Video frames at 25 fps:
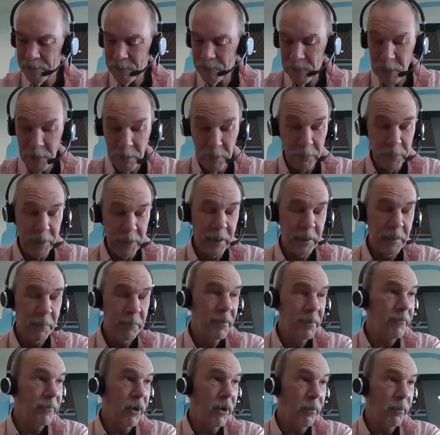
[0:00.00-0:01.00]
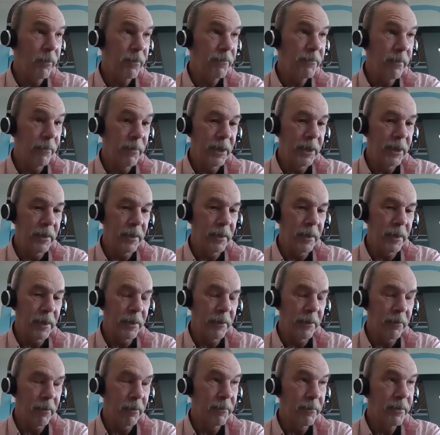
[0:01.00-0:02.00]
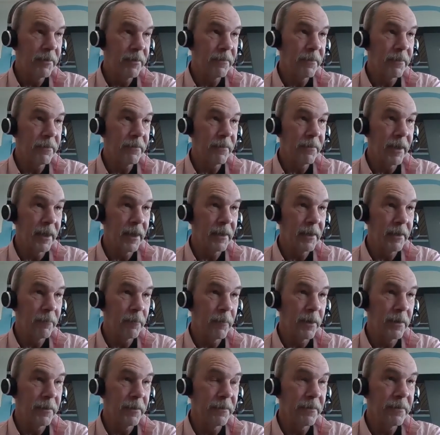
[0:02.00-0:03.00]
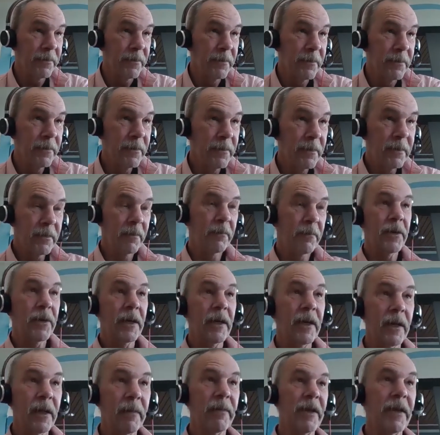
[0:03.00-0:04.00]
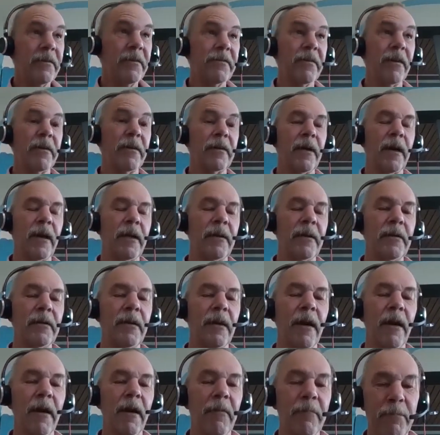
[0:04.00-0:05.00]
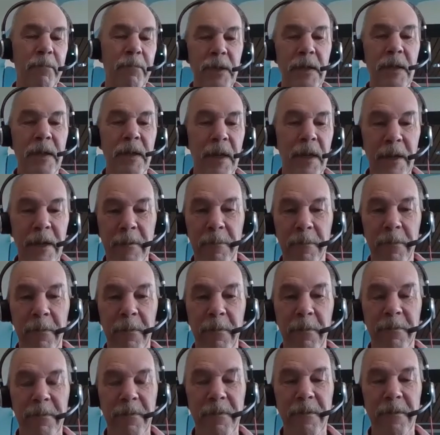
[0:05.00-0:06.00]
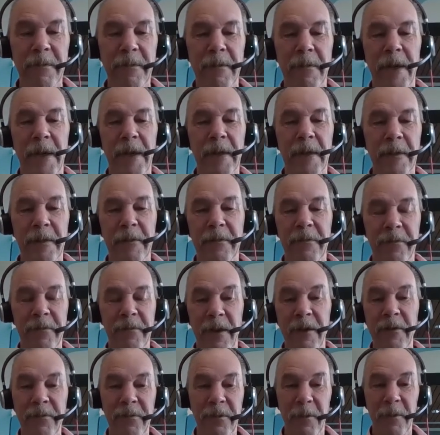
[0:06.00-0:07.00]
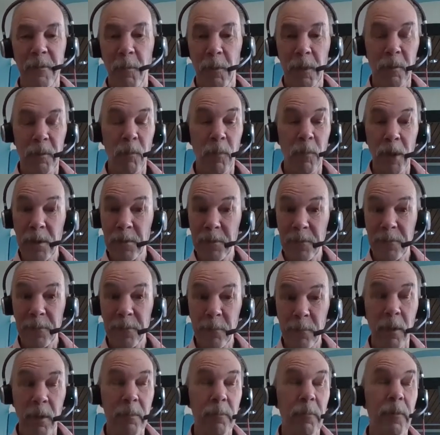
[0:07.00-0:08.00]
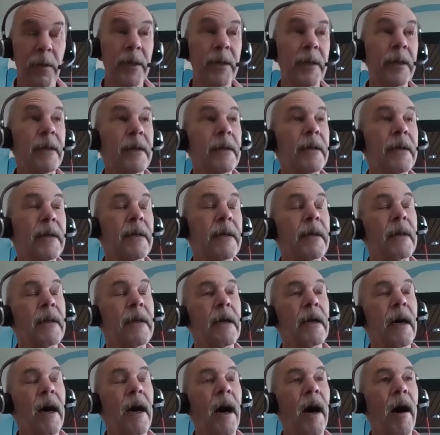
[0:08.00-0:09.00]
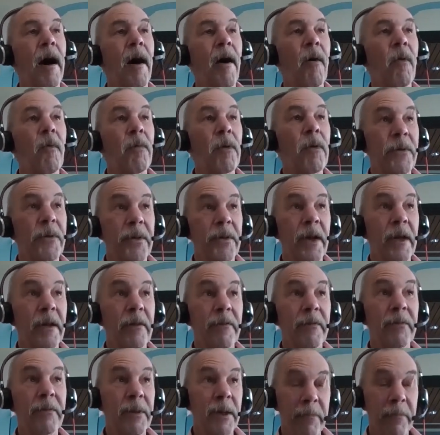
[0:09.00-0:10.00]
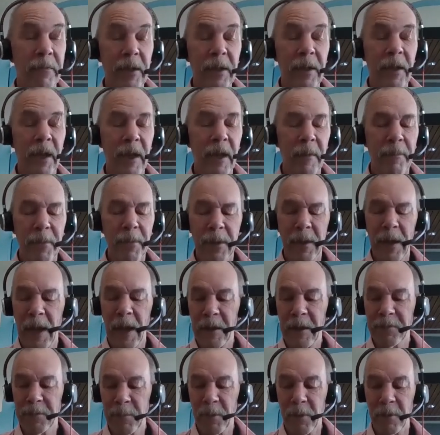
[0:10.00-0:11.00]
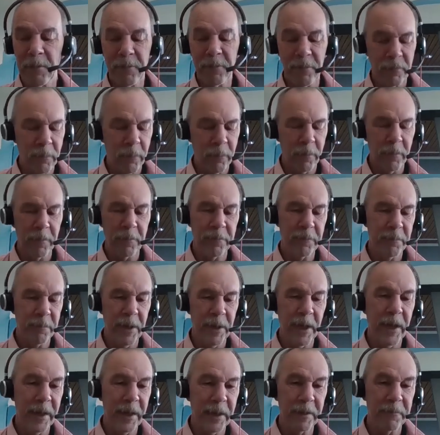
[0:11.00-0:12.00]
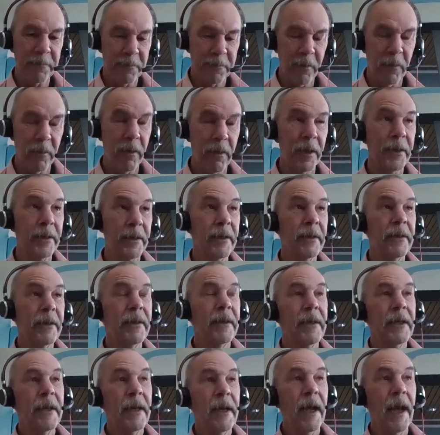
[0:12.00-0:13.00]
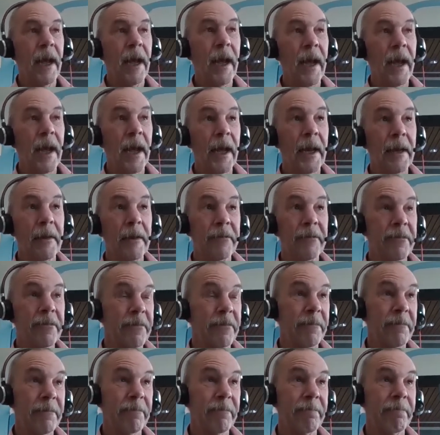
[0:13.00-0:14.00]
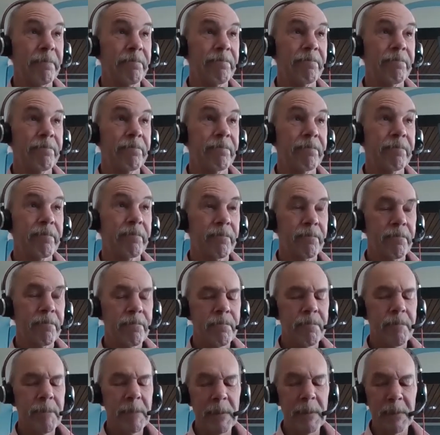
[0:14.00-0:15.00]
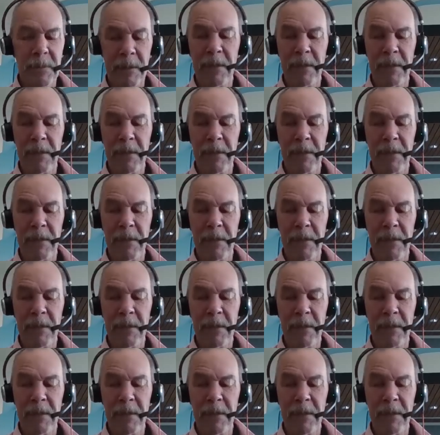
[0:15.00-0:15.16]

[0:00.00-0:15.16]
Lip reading: they had to pivot almost immediately. They're a business that was completely based on the idea of being in person and exchanging one-on-one, two-on-one with kids. And when everything happened last March, of course, bang, it's gone. And the